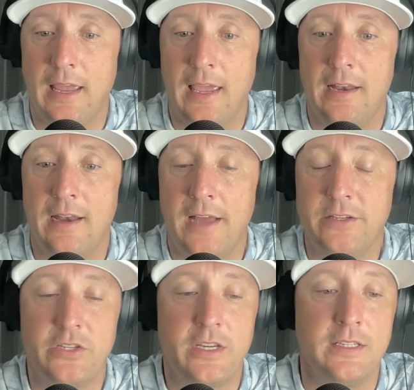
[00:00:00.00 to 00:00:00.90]
and I
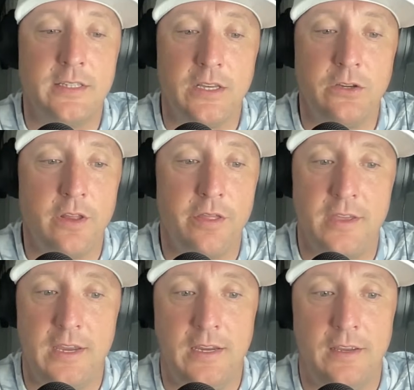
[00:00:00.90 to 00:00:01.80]
just continue to
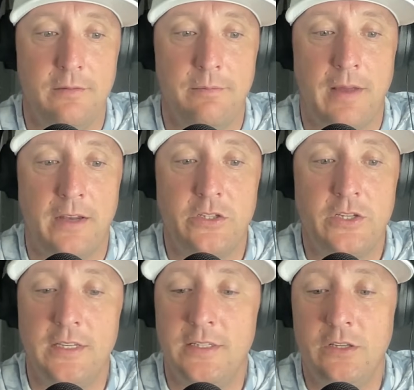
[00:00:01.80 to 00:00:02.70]
think
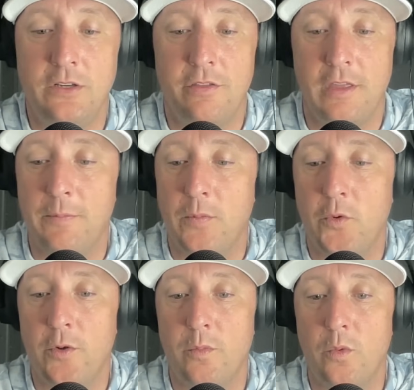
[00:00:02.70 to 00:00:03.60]

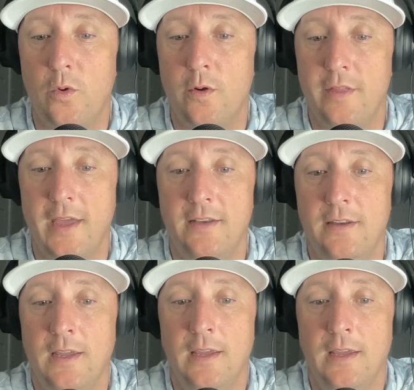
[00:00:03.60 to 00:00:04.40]
more and more that